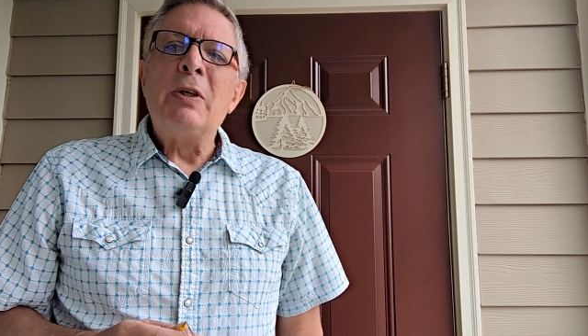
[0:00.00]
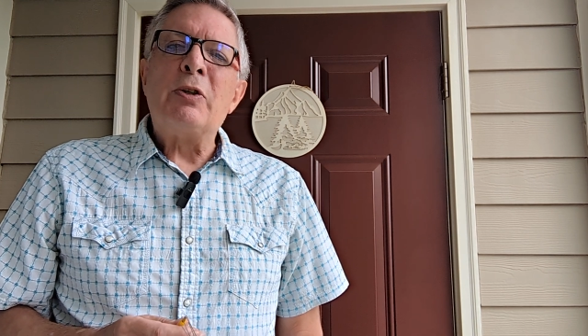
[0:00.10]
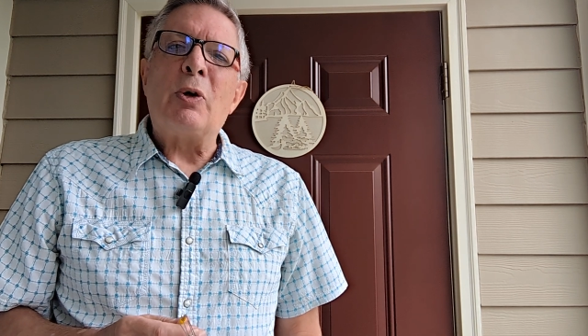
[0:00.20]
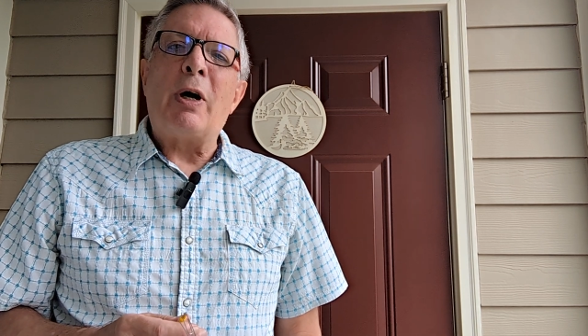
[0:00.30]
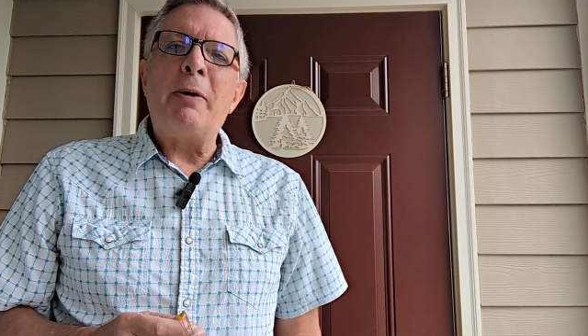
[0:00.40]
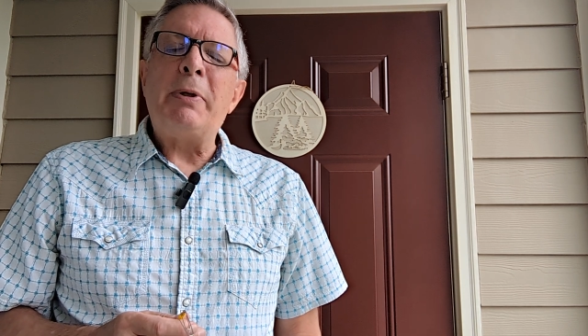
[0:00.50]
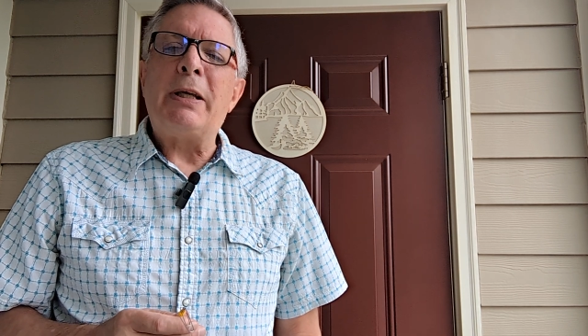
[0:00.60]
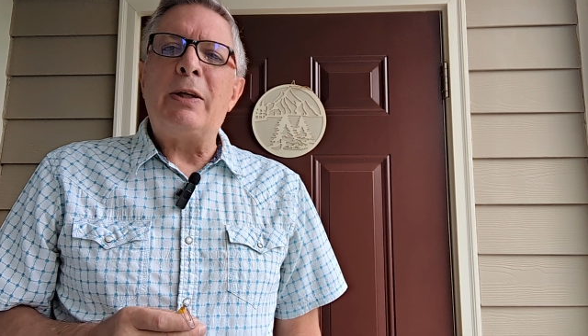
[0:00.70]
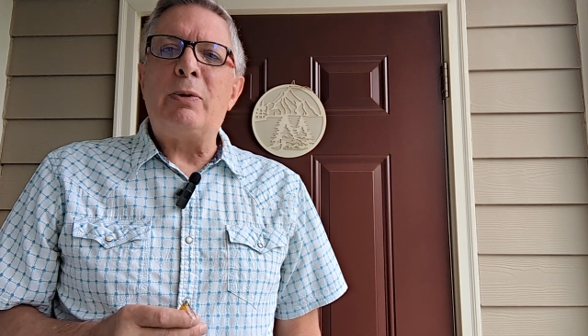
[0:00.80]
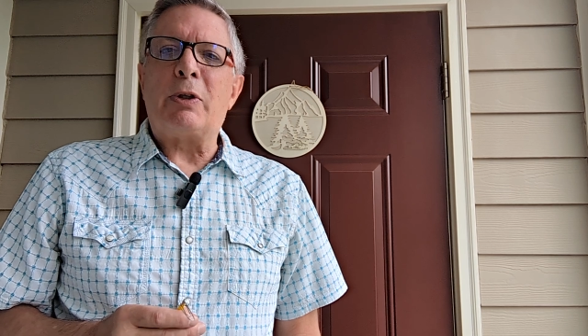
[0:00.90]
So I
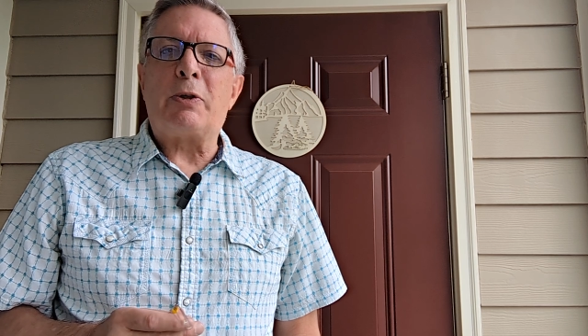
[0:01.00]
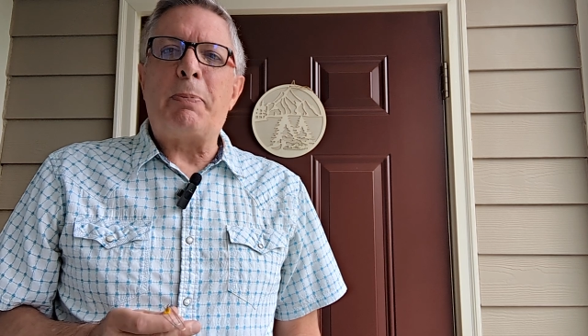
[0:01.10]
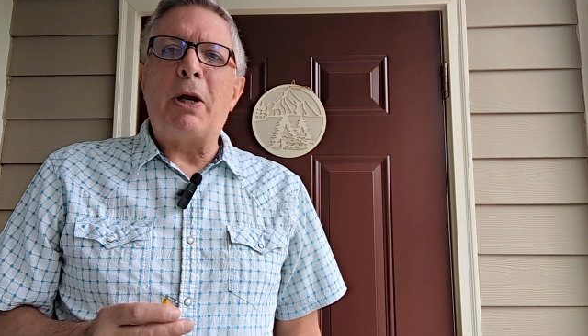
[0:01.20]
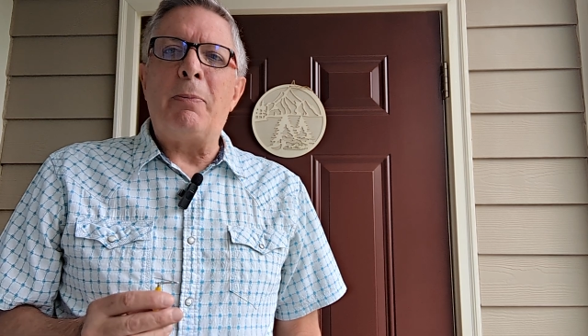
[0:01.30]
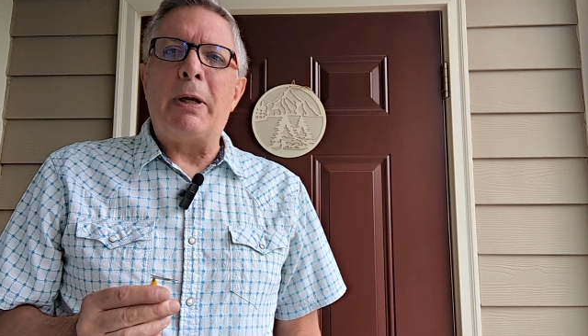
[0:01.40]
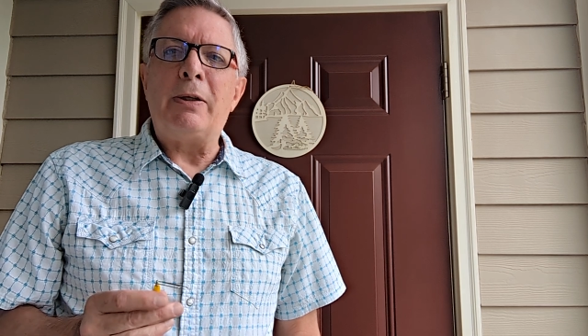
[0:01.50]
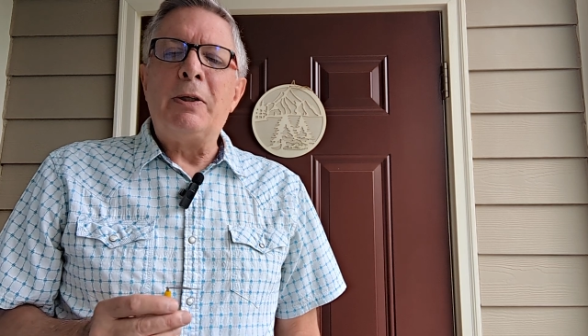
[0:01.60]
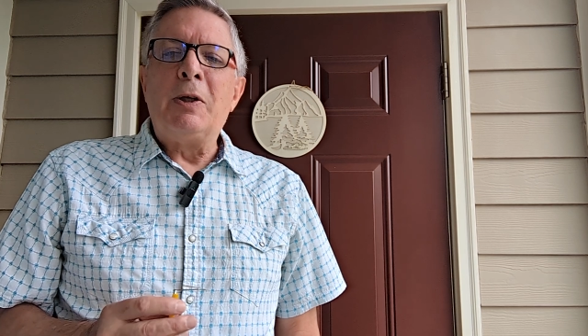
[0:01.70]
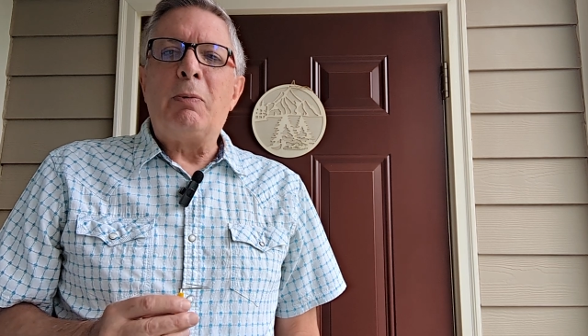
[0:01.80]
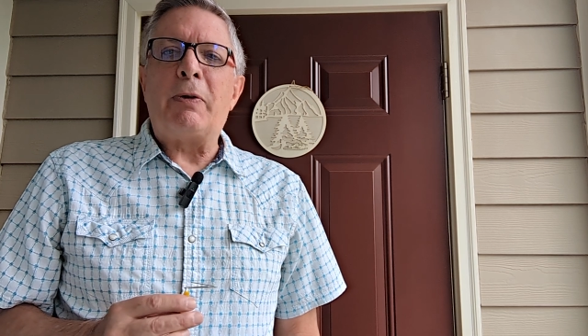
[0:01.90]
began to experiment
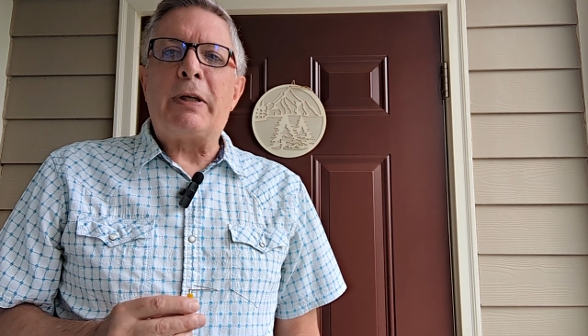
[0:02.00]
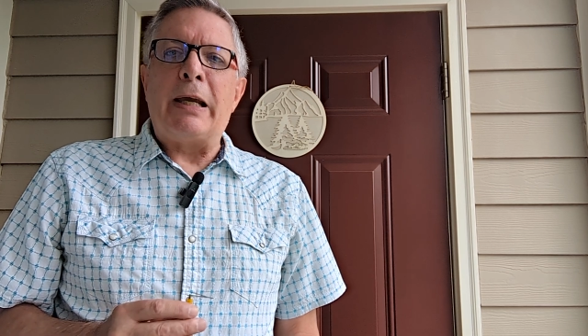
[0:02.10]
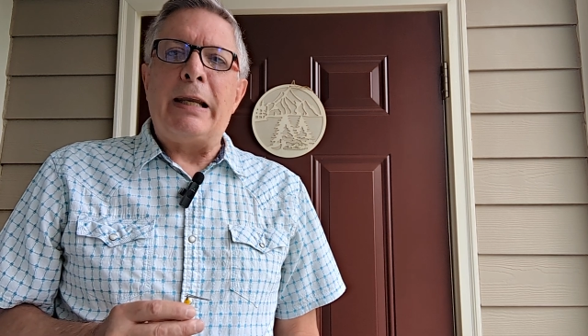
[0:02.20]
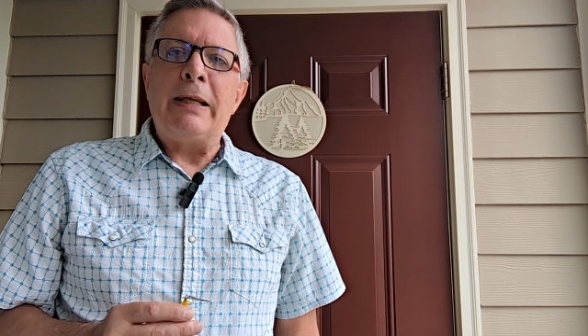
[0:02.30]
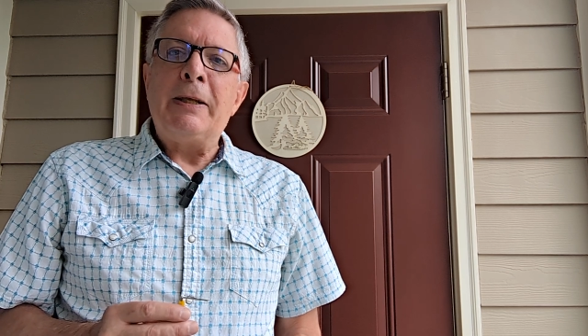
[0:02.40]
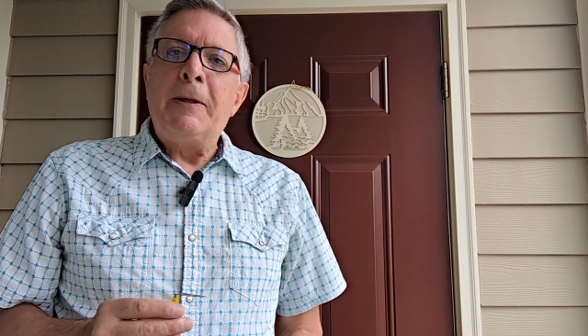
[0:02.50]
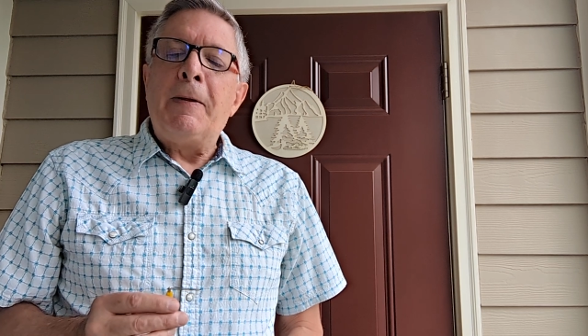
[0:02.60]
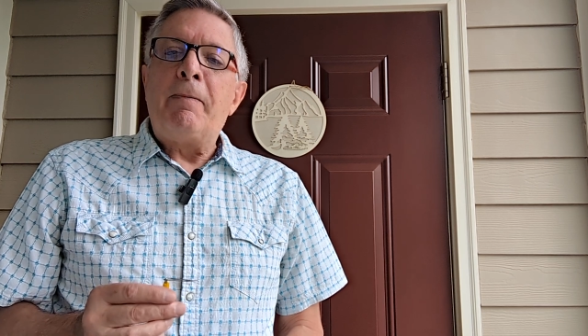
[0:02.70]
with getting